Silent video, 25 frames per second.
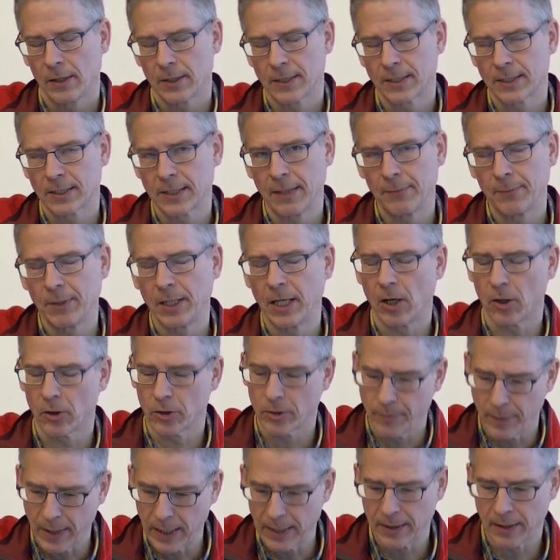
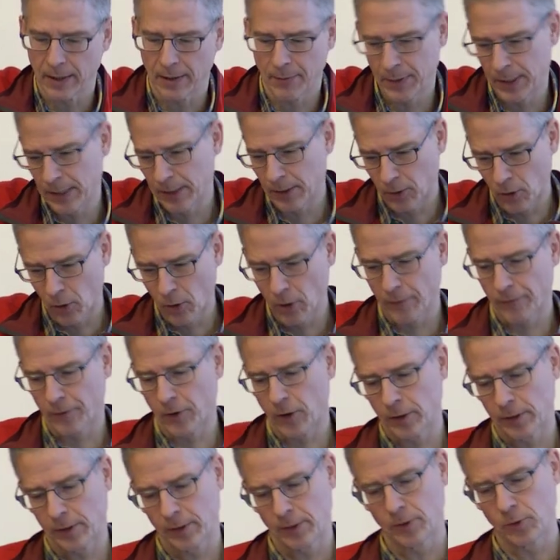semi-automatic. I mean, the goal, of
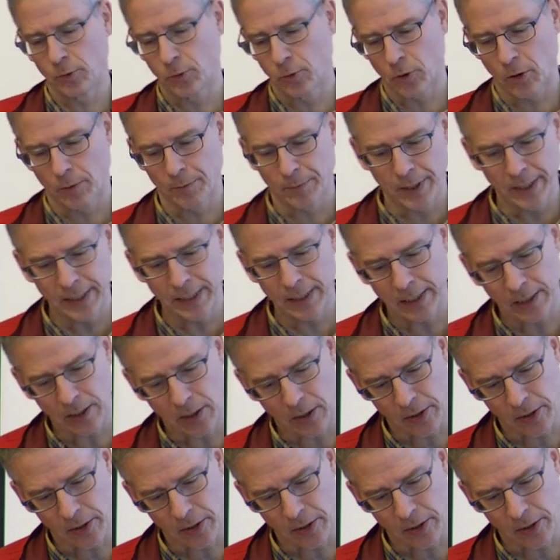course, is to completely